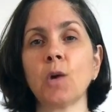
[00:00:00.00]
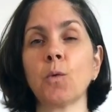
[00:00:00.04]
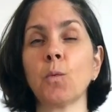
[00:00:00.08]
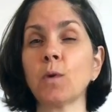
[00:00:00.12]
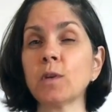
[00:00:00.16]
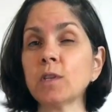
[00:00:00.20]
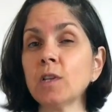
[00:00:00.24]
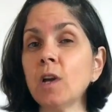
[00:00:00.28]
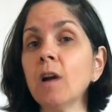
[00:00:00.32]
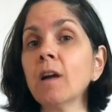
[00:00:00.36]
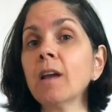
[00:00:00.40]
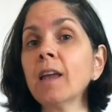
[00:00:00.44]
We're
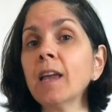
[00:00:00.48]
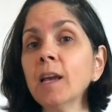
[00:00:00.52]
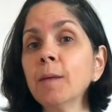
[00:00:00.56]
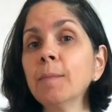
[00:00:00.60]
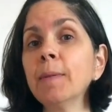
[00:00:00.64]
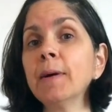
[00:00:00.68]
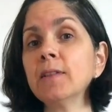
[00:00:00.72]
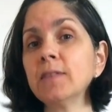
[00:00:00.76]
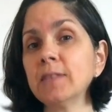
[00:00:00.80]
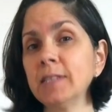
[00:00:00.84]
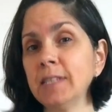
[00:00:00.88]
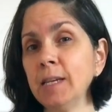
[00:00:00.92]
talking
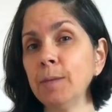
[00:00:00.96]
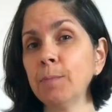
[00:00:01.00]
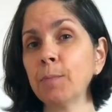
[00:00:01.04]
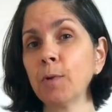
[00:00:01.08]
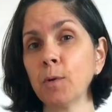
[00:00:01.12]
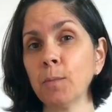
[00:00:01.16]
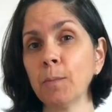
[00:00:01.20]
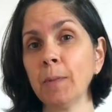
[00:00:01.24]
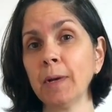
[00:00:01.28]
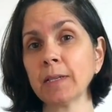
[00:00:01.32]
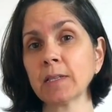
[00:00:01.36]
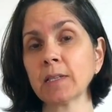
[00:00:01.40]
about
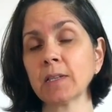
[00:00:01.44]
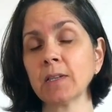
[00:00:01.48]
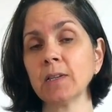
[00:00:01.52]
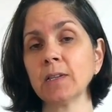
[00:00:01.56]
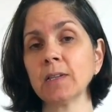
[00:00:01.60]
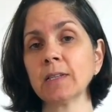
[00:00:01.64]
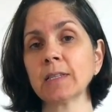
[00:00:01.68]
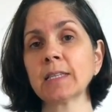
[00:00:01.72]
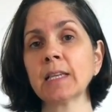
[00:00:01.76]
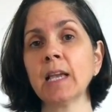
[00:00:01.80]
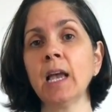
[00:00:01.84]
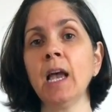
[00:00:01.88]
deeper
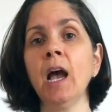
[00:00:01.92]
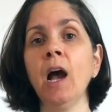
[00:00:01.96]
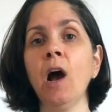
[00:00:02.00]
muscles